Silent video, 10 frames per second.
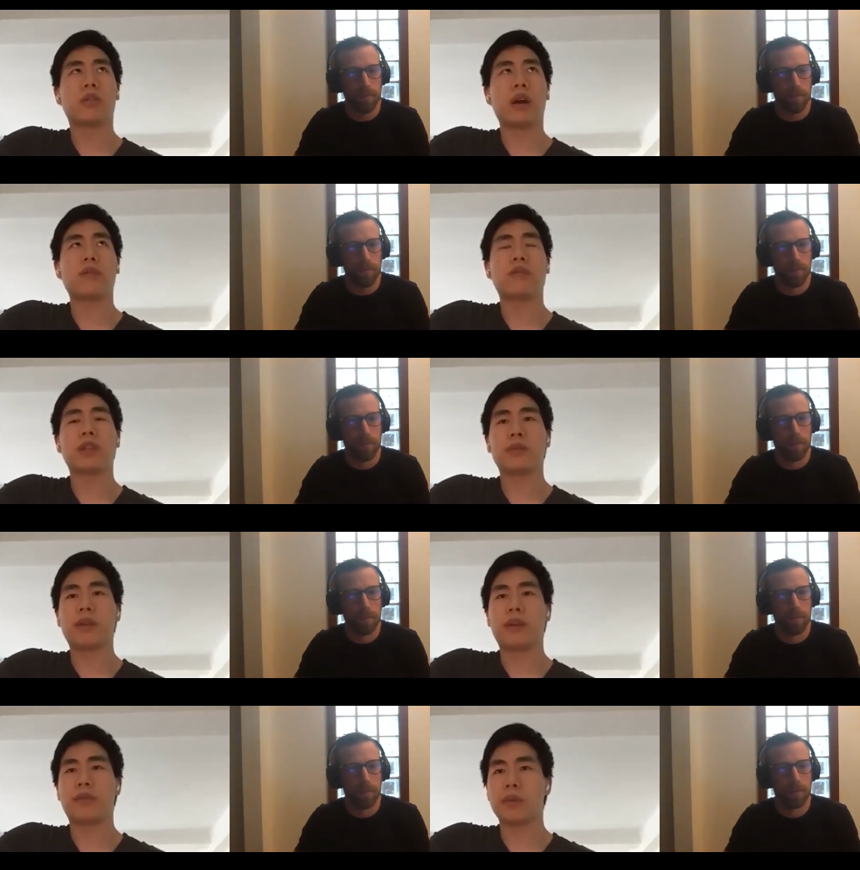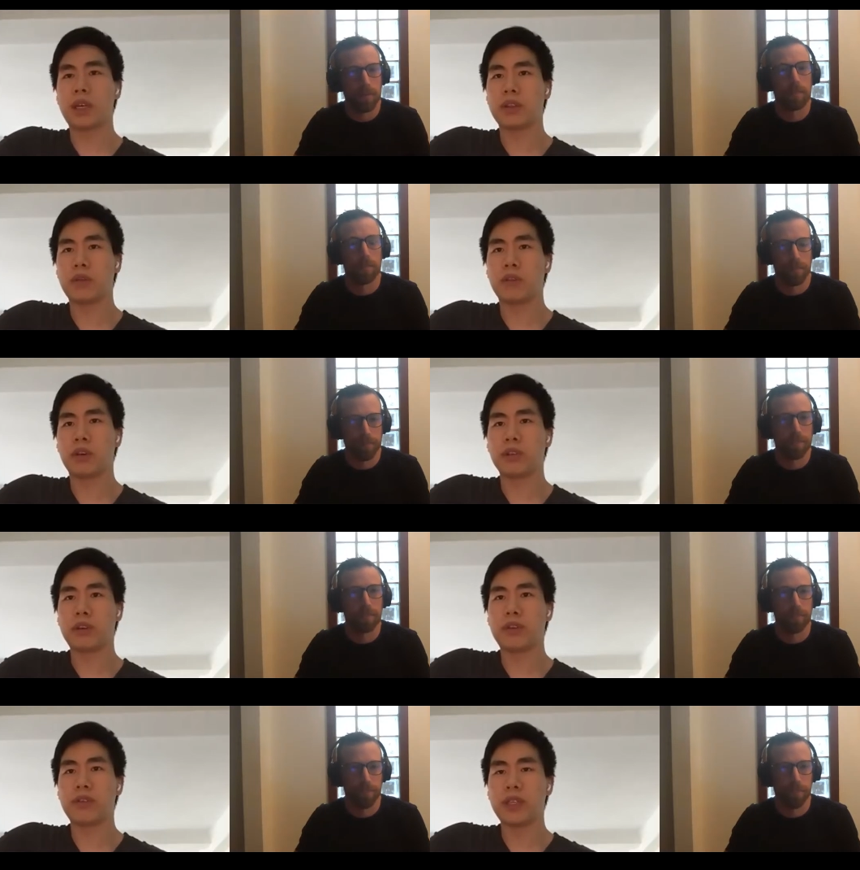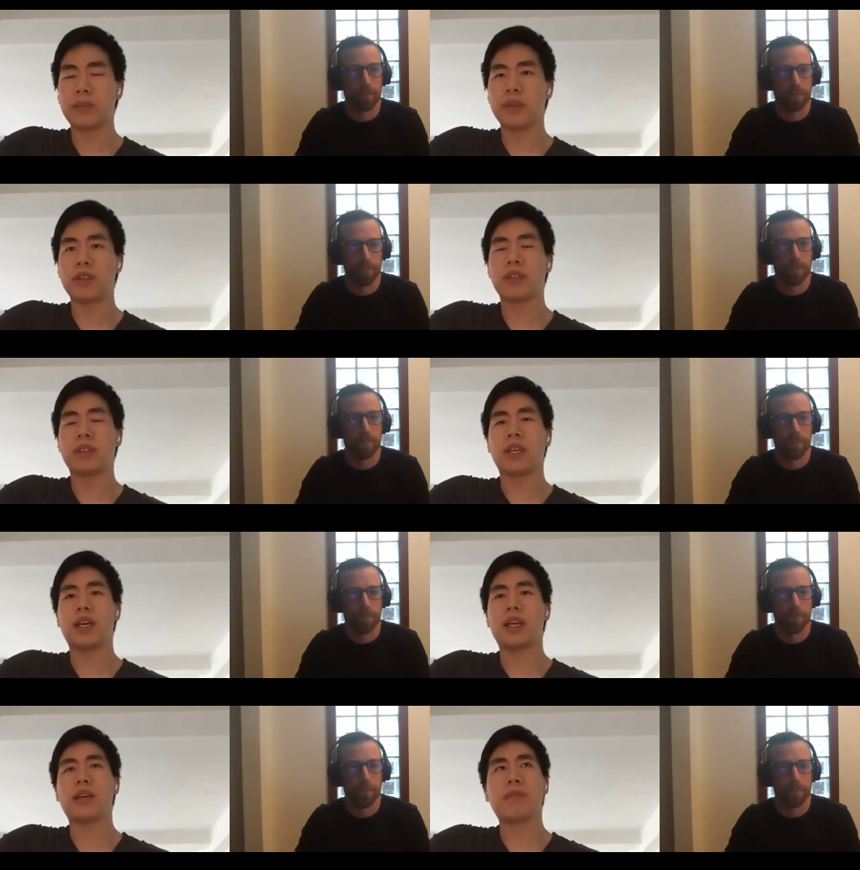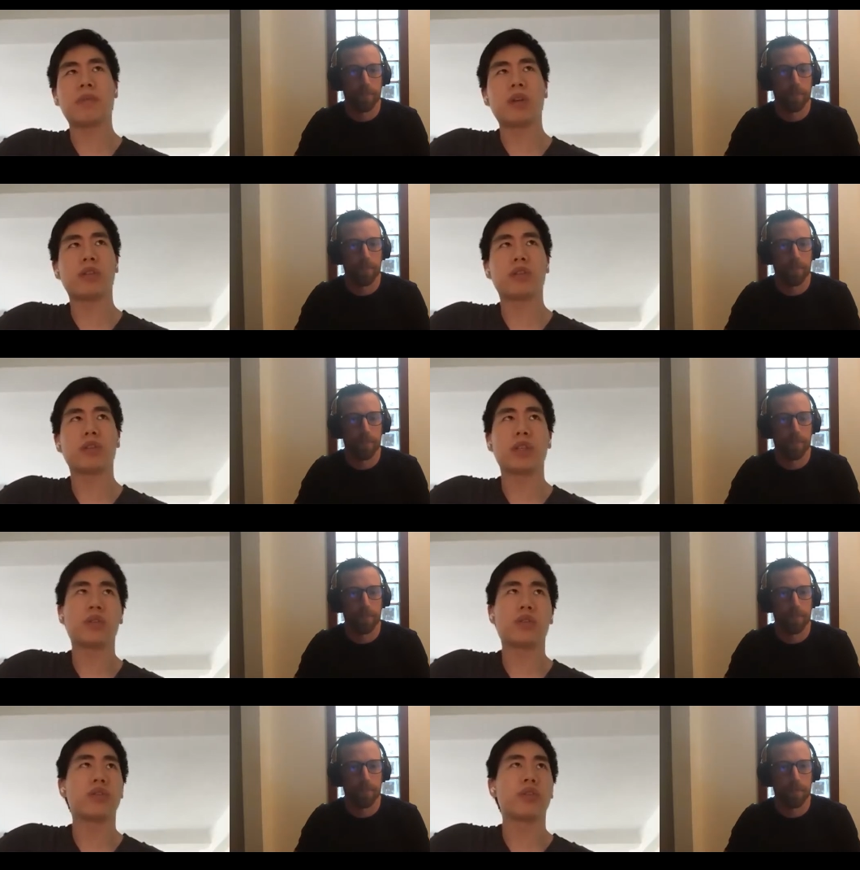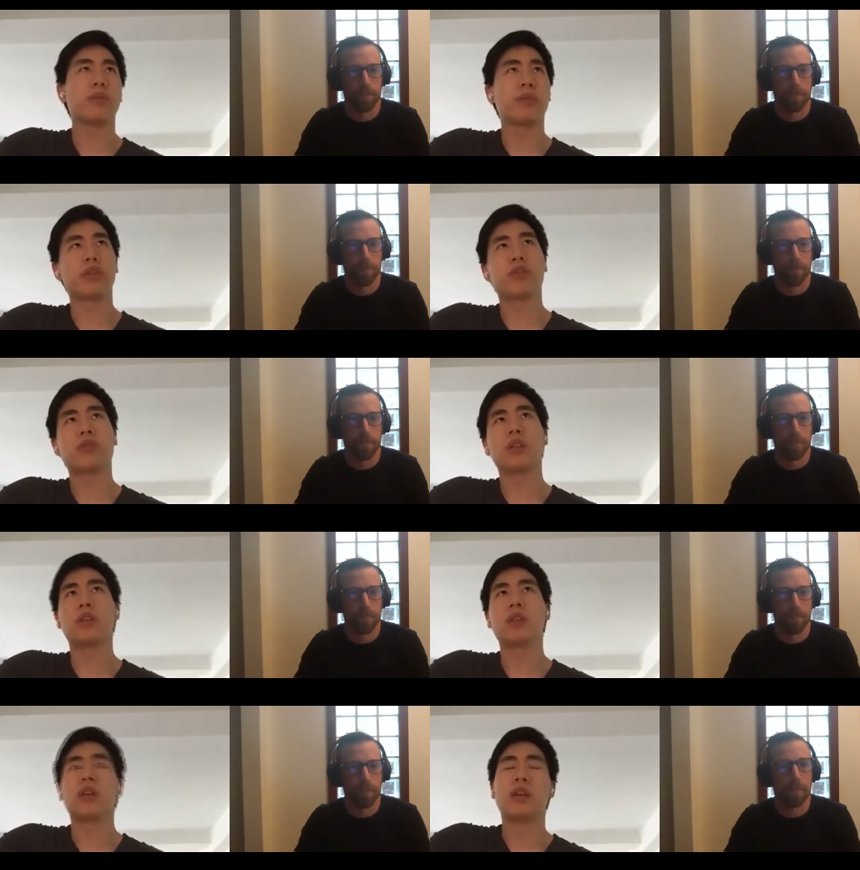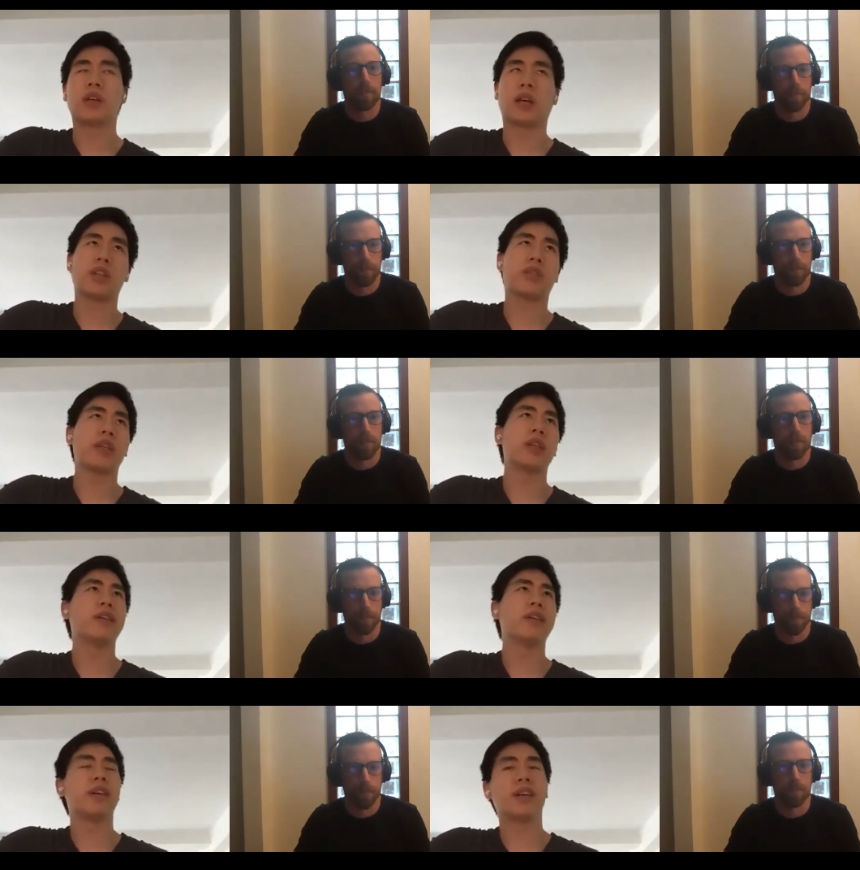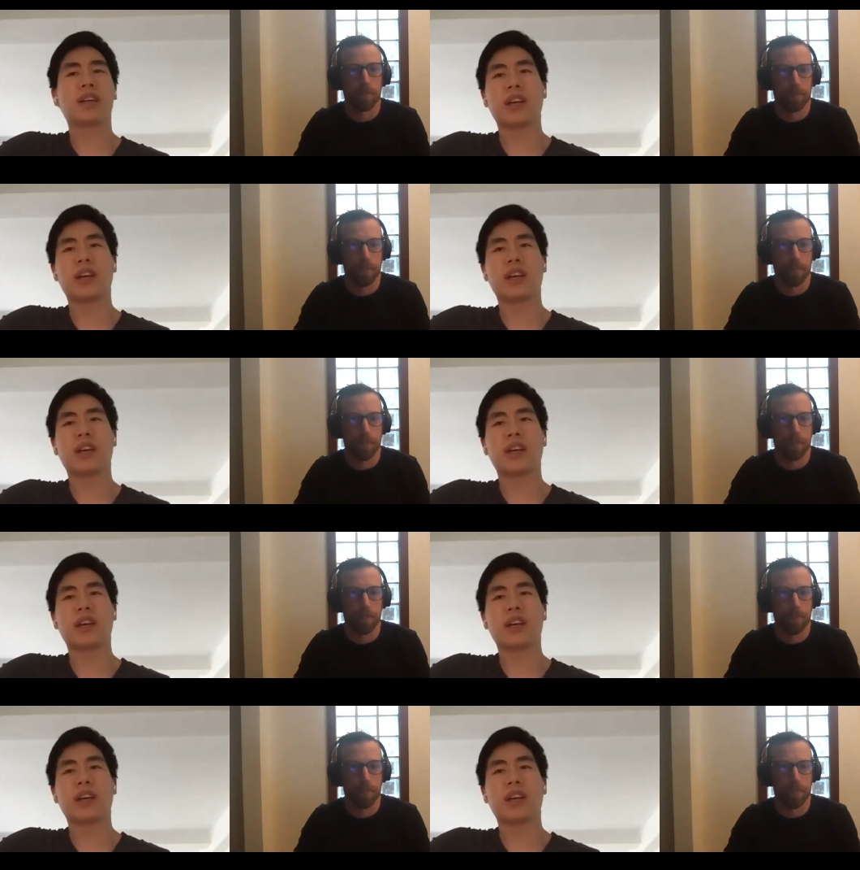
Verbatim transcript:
Speaker 1: crowdfunding platforms out there for alternative investments. Um, you know, there's Yield Street, Peer Street, Cadre, uh,